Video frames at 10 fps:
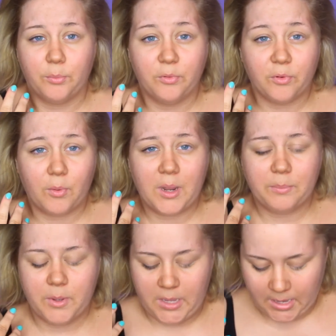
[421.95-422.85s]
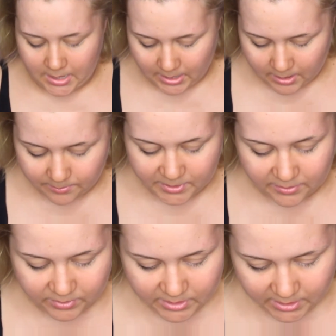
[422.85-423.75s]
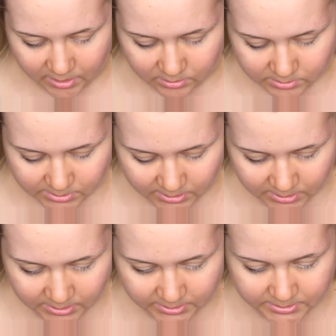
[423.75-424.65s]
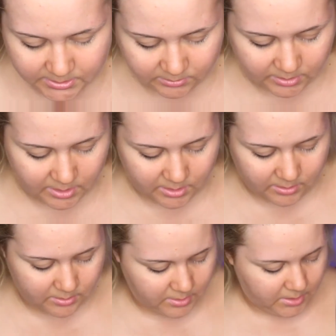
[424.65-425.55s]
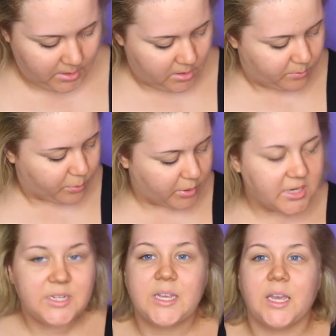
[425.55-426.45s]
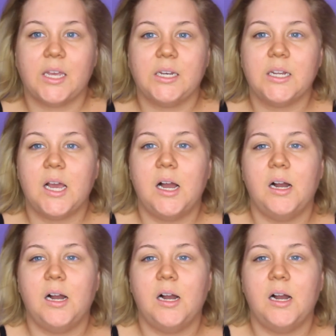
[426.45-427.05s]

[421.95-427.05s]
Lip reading: remover wipe. But everything else is still getting pretty tan.